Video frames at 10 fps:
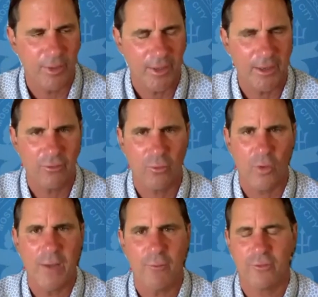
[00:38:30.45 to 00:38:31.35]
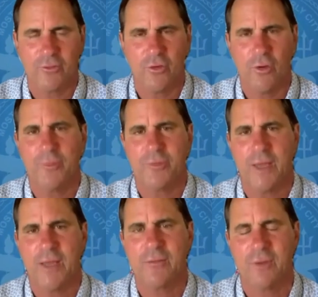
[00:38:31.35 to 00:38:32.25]
Like I don't know why we're so
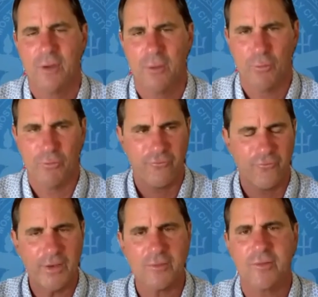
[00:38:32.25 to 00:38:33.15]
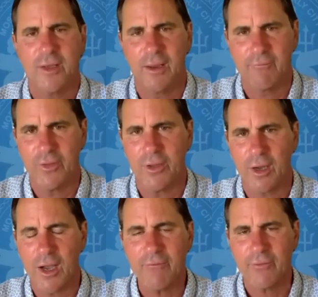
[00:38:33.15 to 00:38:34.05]
obsessed with fencing everything
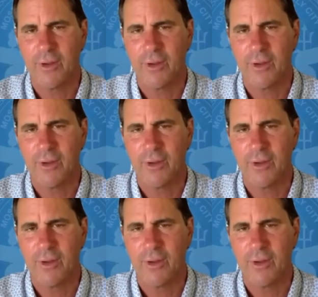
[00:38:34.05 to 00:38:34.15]
off,